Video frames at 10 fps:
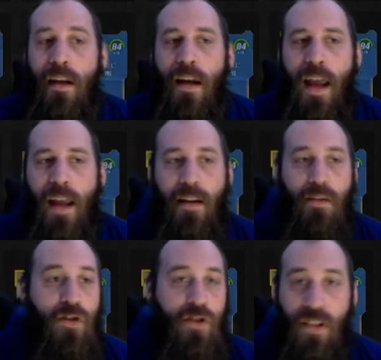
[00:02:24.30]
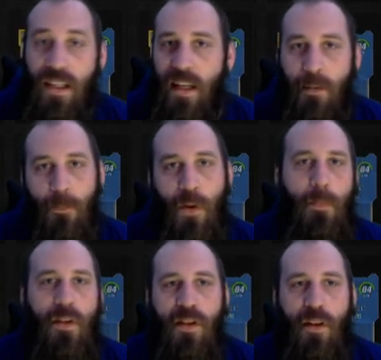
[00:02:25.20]
and just keep
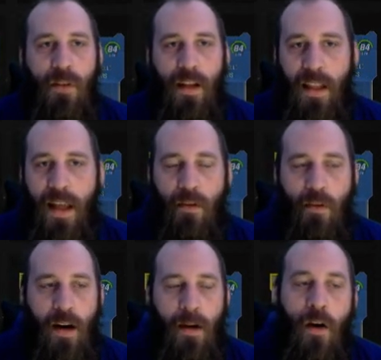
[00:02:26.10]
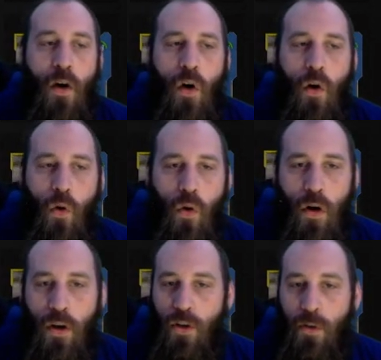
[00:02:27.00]
flipping stuff like that, right?
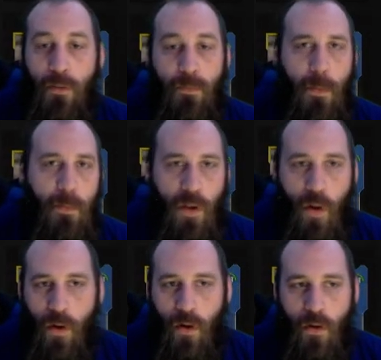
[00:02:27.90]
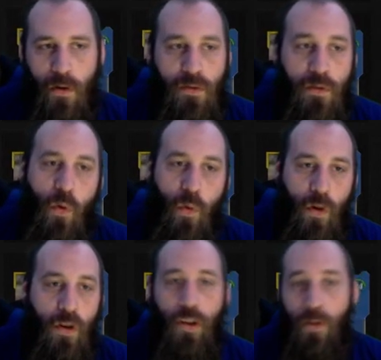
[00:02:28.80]
Or you can flip the lower cards,
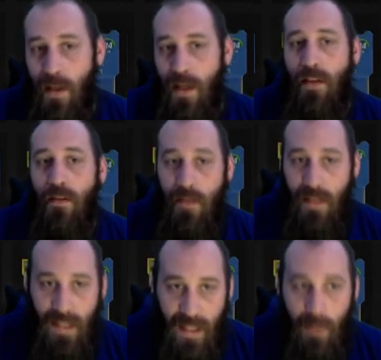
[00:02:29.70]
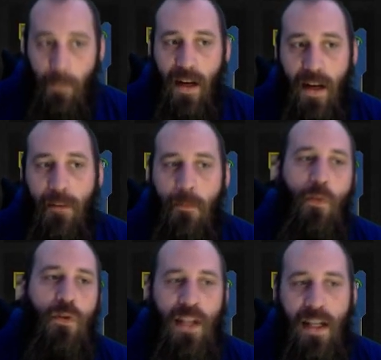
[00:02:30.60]
or you can keep the
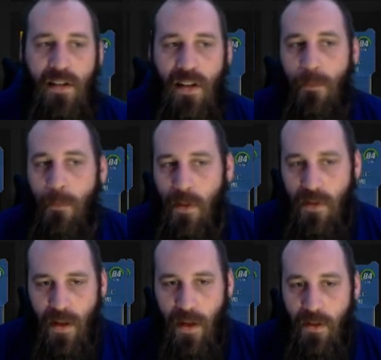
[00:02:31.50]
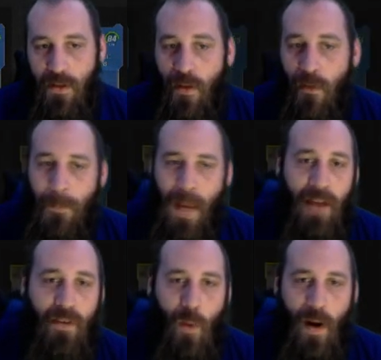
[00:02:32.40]
84s, like I said, for the sets. I
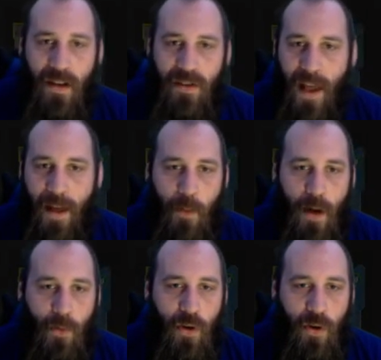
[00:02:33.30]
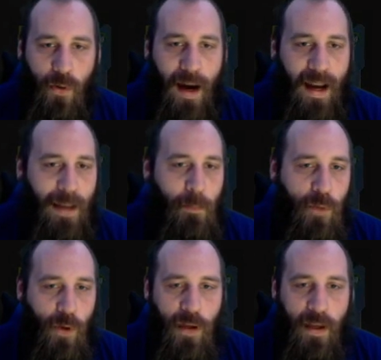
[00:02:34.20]
haven't quite decided what I'm going to do. I am
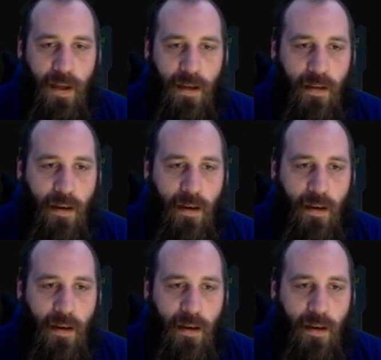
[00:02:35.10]
looking,